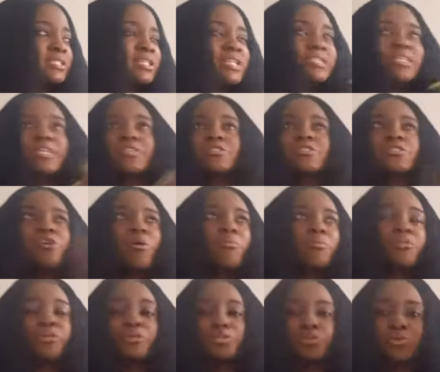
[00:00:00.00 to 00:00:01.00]
they need
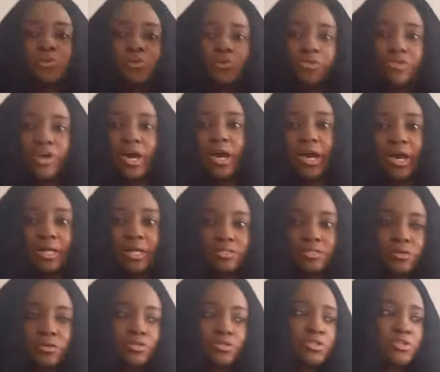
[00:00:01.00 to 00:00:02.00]
something to hold their
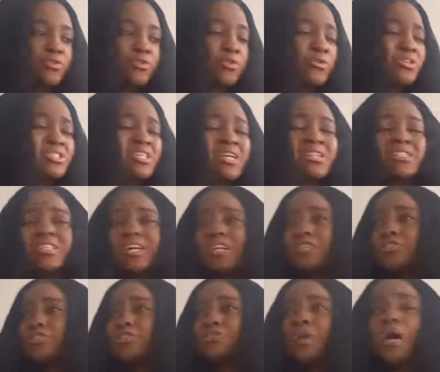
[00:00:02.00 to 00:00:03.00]
hands on. So, for instance, they
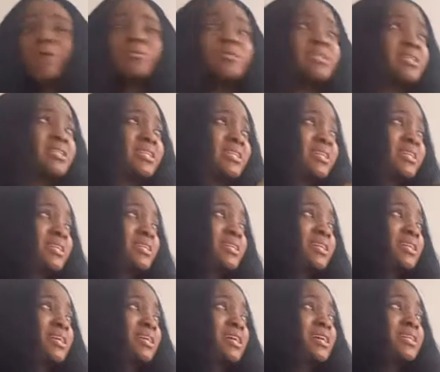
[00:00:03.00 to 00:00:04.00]
are drowning
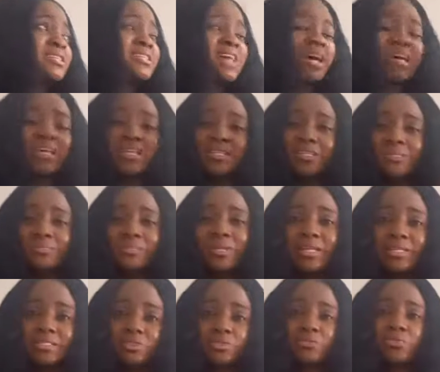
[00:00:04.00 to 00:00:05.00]
in their
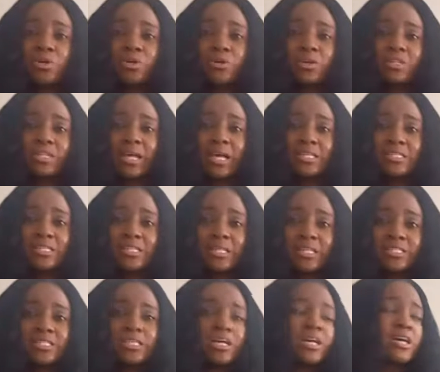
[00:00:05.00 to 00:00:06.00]
inability to recognize a
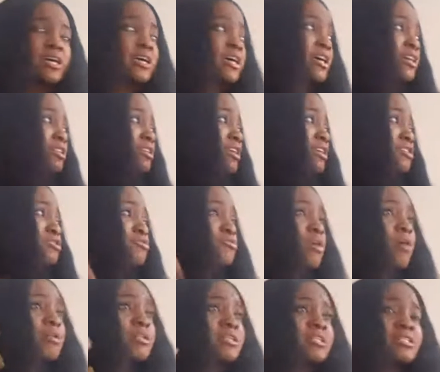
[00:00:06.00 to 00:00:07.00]
letter, they are
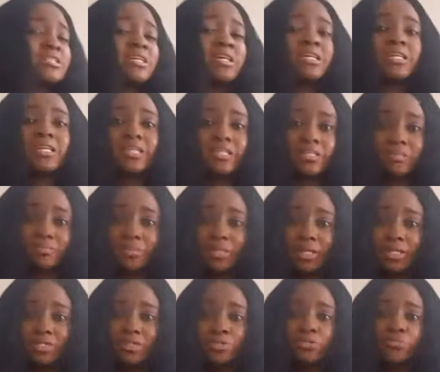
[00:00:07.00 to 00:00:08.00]
drowning in their
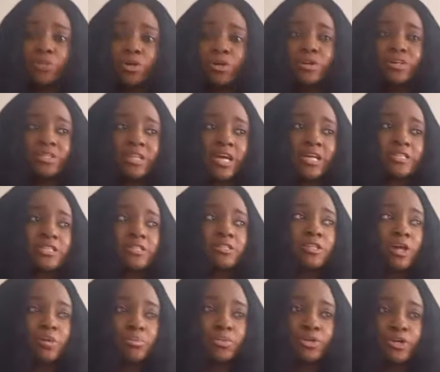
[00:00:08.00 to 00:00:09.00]
inability to recognize a
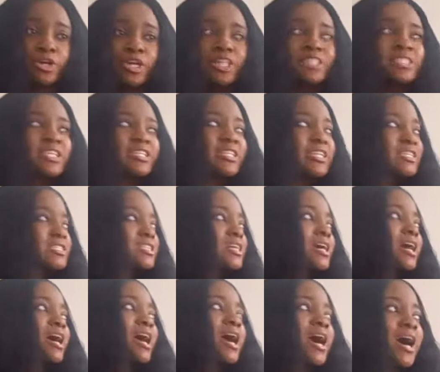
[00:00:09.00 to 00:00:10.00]
number. They need to
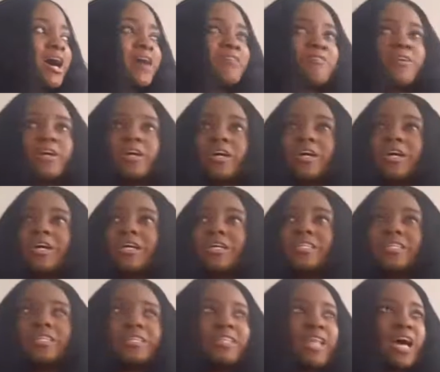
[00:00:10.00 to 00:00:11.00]
have
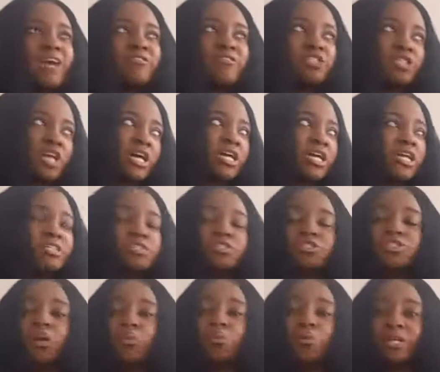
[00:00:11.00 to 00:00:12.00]
a life jacket
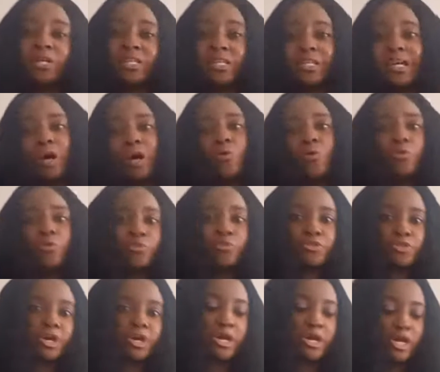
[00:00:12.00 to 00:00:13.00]
somewhere that they can
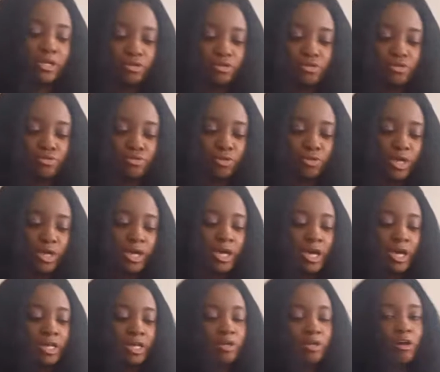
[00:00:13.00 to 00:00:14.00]
hold their hands to.
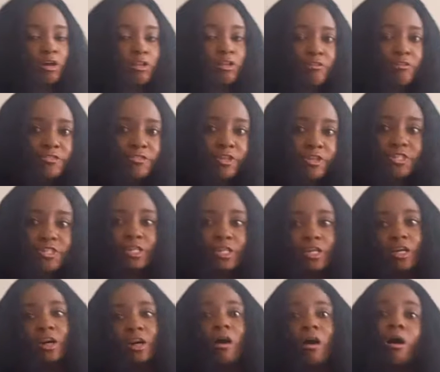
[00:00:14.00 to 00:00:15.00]
And all of this,
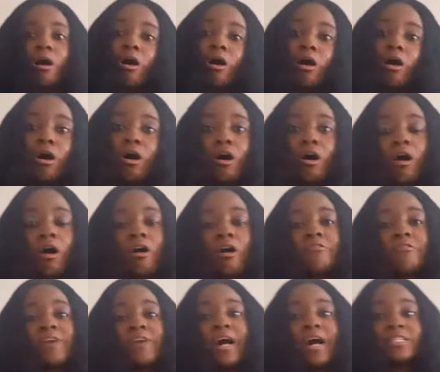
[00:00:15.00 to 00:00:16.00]
a
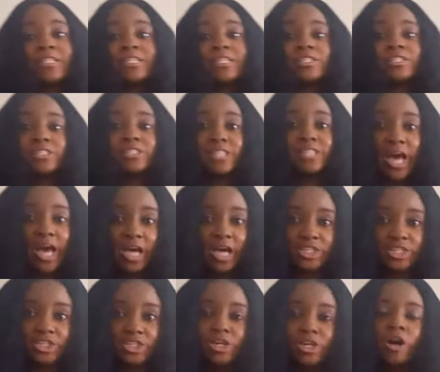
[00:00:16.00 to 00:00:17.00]
curve and a
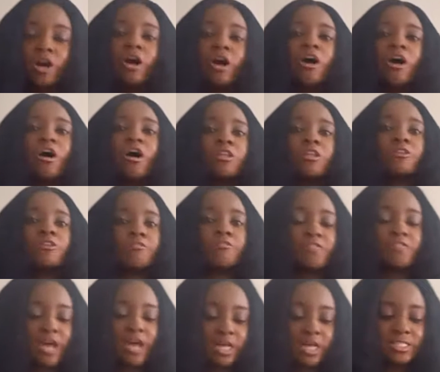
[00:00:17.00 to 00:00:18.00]
dash. All
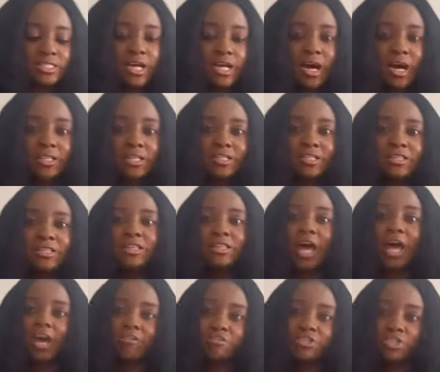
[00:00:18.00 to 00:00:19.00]
of that are the
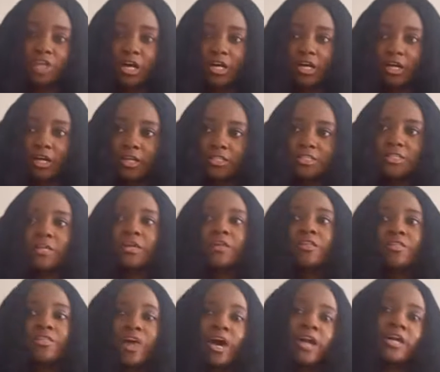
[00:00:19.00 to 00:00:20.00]
life jackets
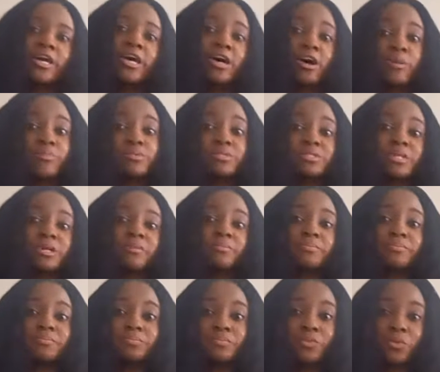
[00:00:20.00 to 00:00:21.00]
that helps
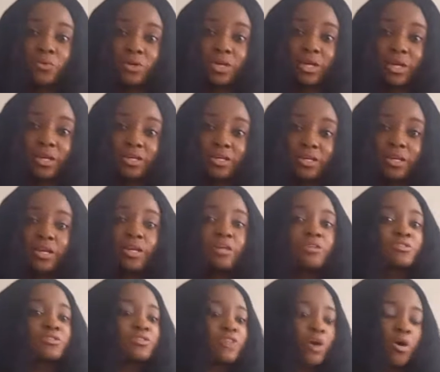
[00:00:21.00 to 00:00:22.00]
them. Okay?
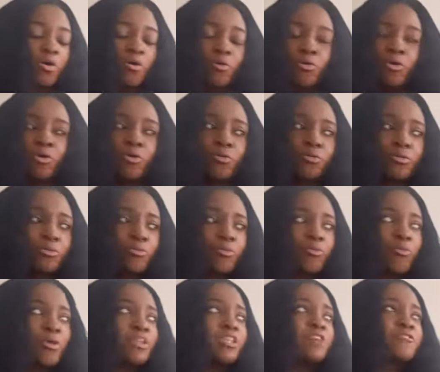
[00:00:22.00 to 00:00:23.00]
So
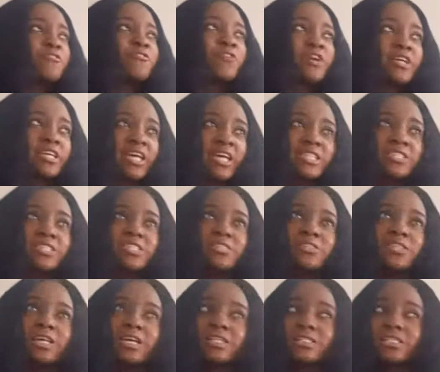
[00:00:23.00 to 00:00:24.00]
when they forget
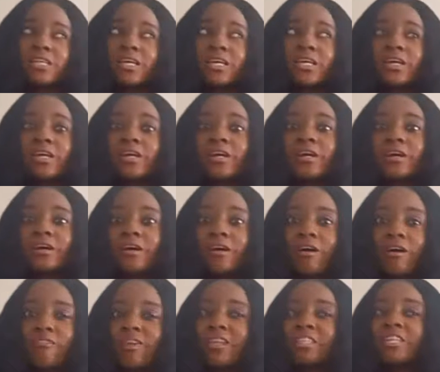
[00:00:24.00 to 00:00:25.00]
it, you can say a
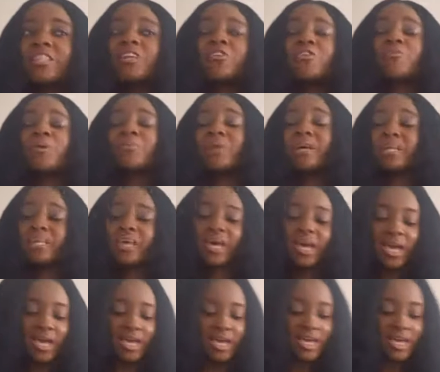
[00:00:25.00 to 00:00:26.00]
curve, and then they remember,
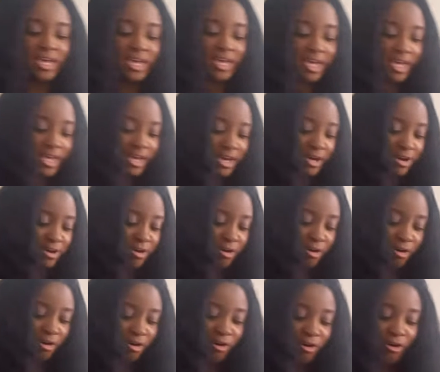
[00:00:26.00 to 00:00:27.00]
yeah, a
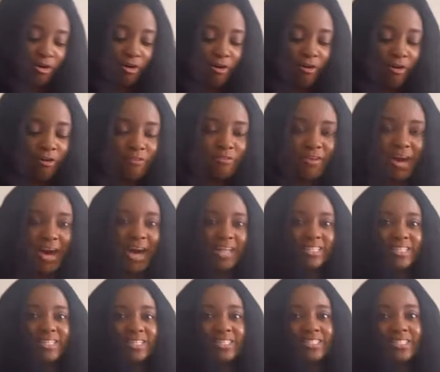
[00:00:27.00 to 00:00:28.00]
curve
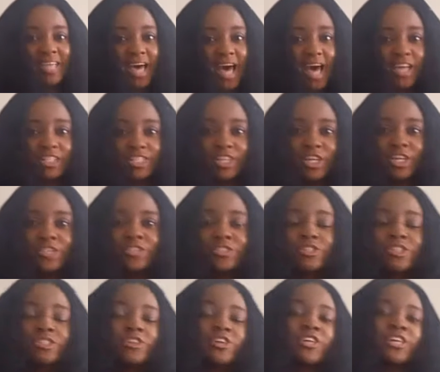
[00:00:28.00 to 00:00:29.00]
and a dash.
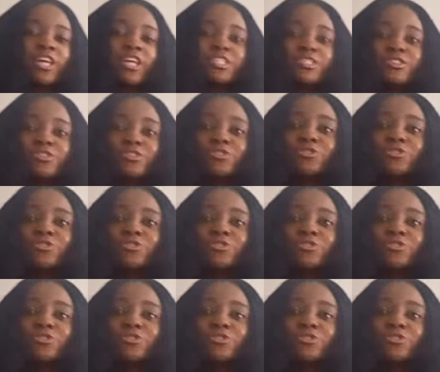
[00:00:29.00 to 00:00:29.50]
So they don't get to